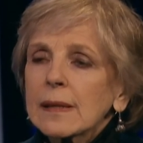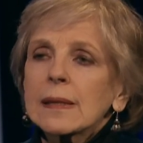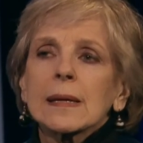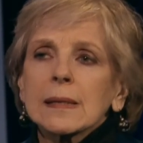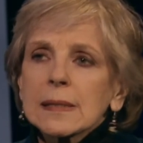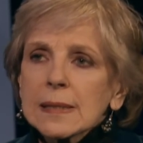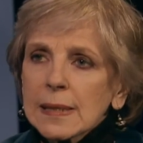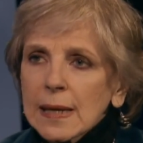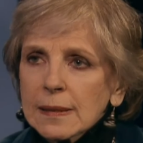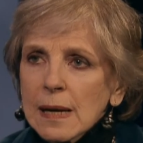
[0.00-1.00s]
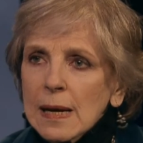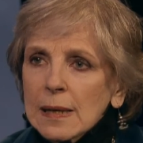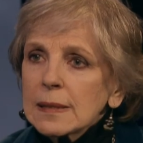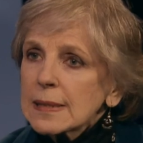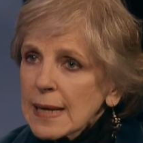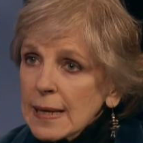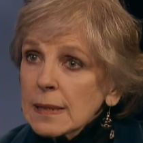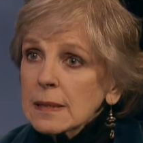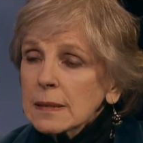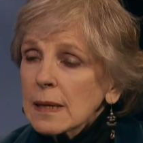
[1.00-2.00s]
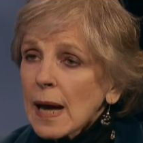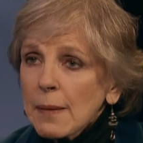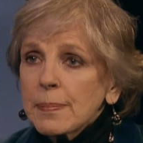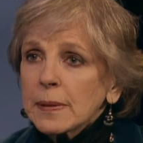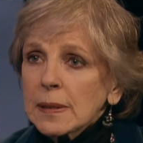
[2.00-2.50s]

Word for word: things that tend to happen.